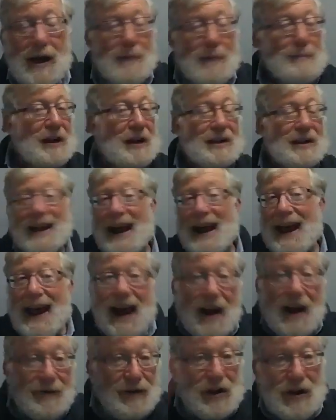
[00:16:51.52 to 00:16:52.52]
because
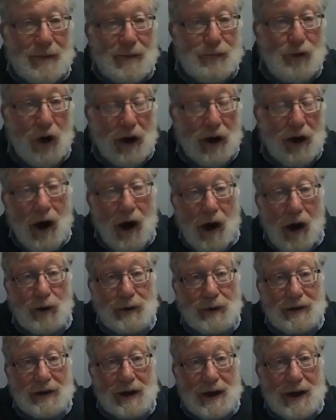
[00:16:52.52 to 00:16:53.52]
after the
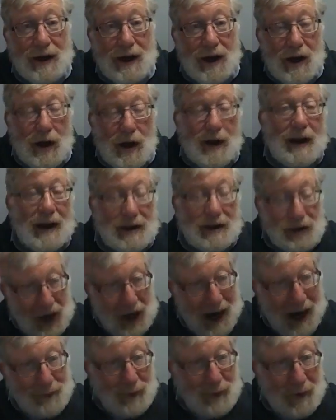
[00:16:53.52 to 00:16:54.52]
brachot, in
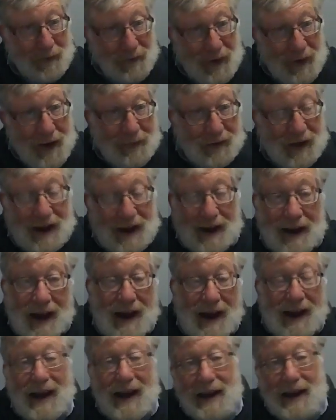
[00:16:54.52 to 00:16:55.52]
chapter 50,
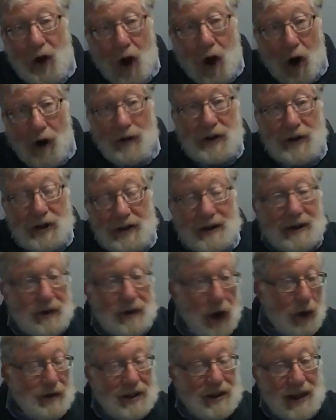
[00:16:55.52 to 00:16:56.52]
he calls
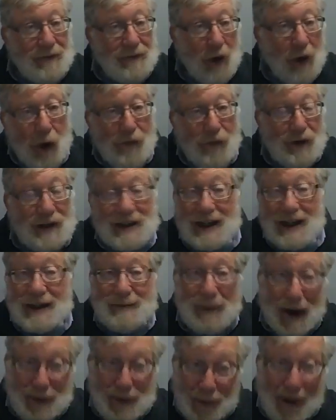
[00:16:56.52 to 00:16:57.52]
Yosef over and says,
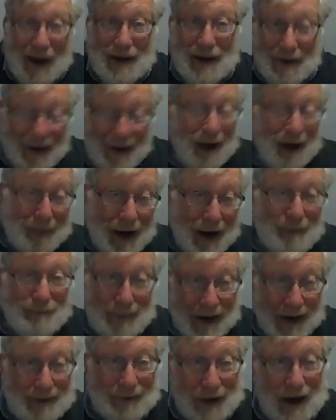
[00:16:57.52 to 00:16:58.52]
"By the way,
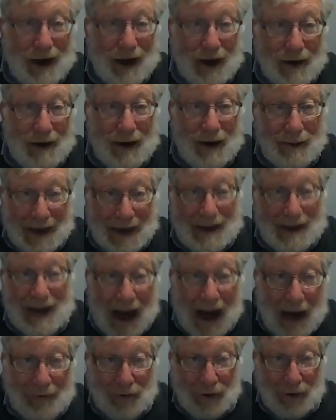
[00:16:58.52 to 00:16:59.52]
I'm going to
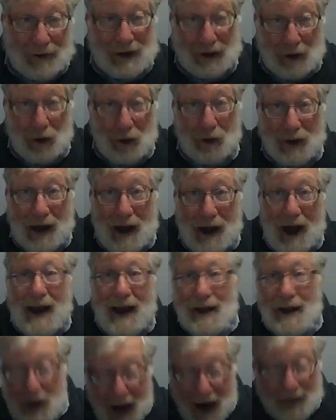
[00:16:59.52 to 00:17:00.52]
die very soon.
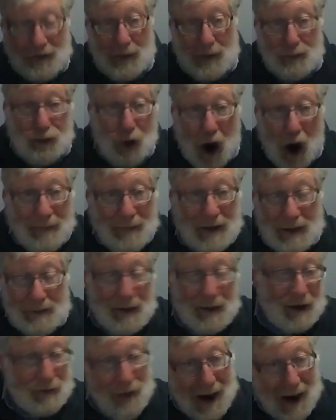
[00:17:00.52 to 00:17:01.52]
You have to promise
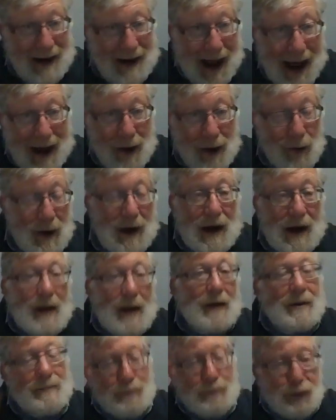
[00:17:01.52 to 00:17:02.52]
me right now.
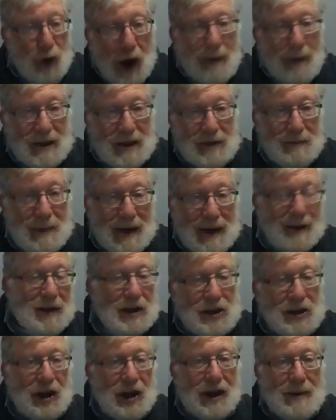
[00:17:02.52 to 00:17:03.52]
Promise me
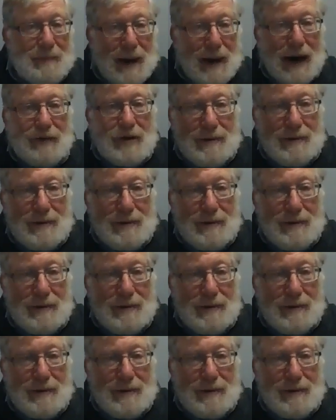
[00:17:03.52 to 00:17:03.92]
that you're going to bury